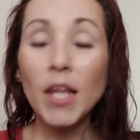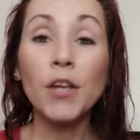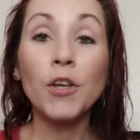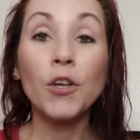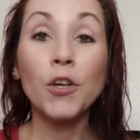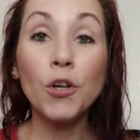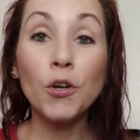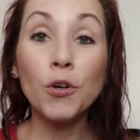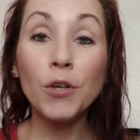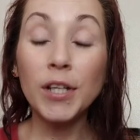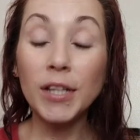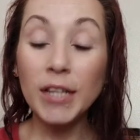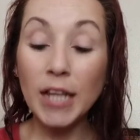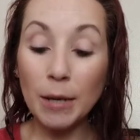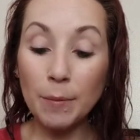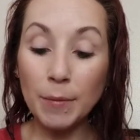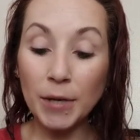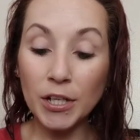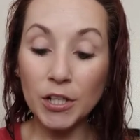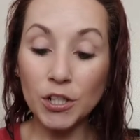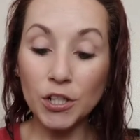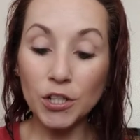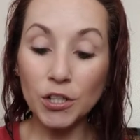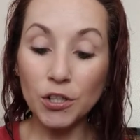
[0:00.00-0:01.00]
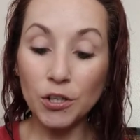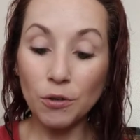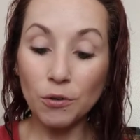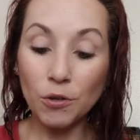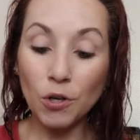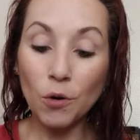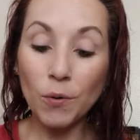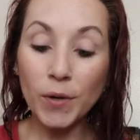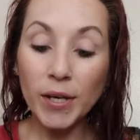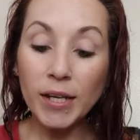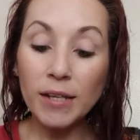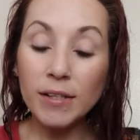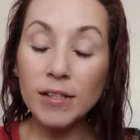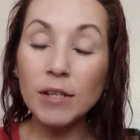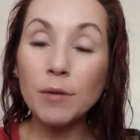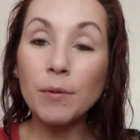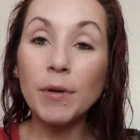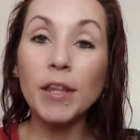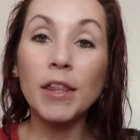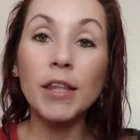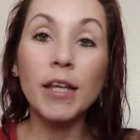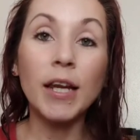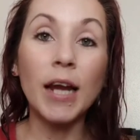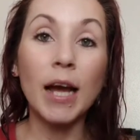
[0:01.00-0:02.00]
You don't need that much. You know, go easy
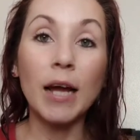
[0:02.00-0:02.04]
with it.